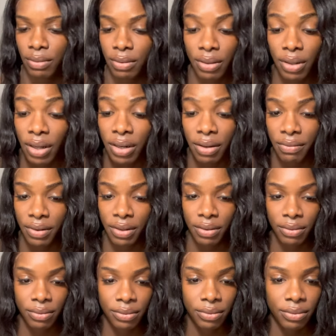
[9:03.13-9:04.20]
None of it.
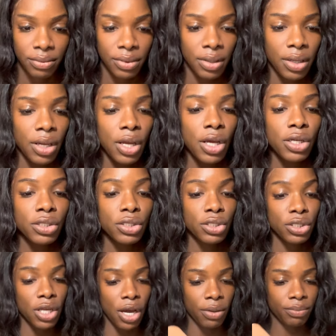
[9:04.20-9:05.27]

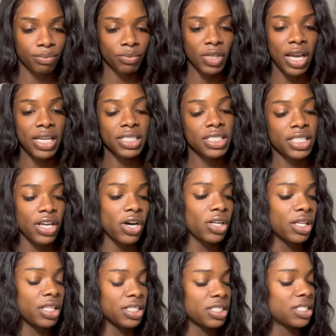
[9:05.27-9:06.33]
So, I say all
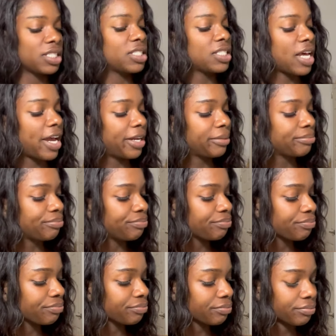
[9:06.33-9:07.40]
of this to say,
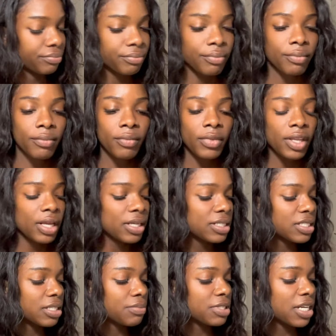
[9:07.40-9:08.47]

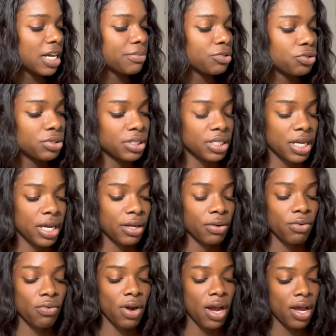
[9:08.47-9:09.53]
sometimes you just gotta
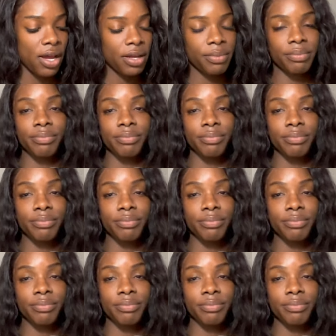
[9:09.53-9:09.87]
cry